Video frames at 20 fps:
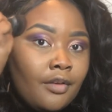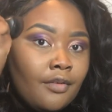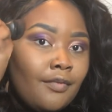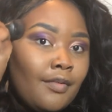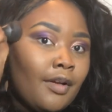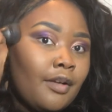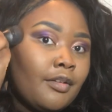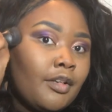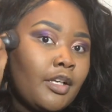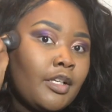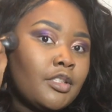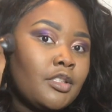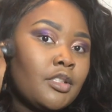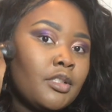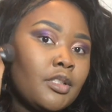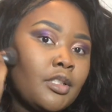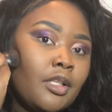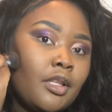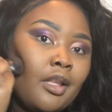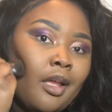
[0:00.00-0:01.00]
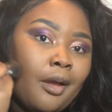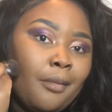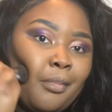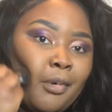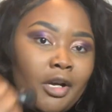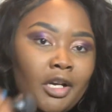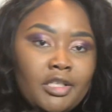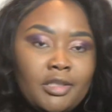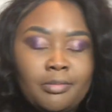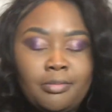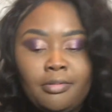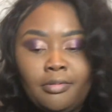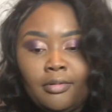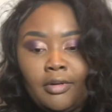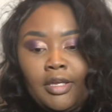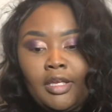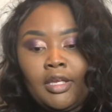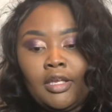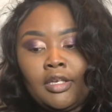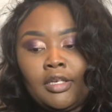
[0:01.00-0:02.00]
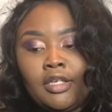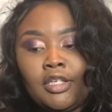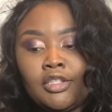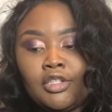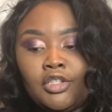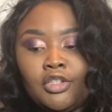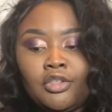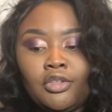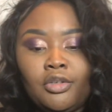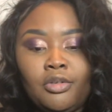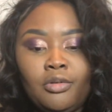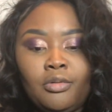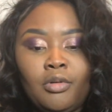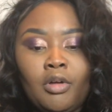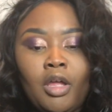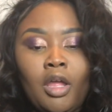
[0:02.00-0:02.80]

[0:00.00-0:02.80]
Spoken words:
foundations in that price point need to do